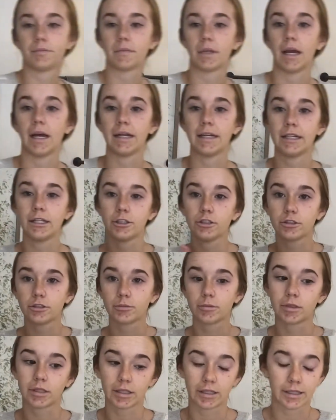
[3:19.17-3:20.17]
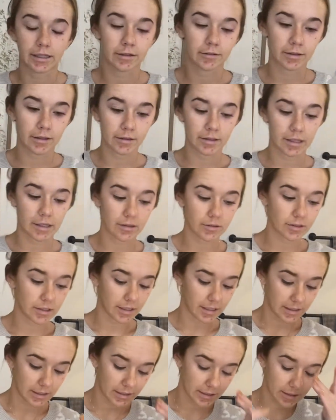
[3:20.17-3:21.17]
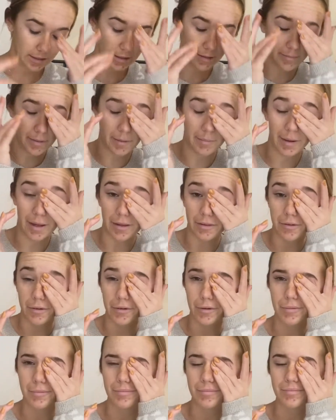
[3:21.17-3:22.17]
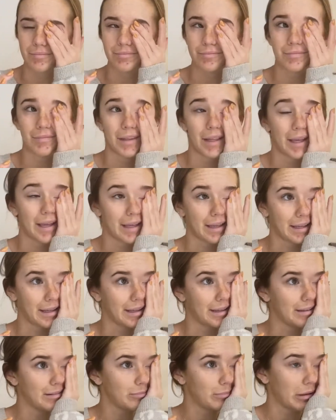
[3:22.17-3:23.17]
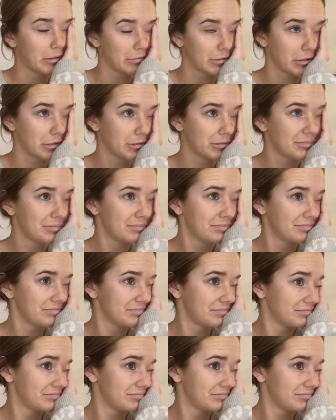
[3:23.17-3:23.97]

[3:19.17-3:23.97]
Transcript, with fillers: I need to do some cleaning around the house. Like I need to clean my bathroom and my room,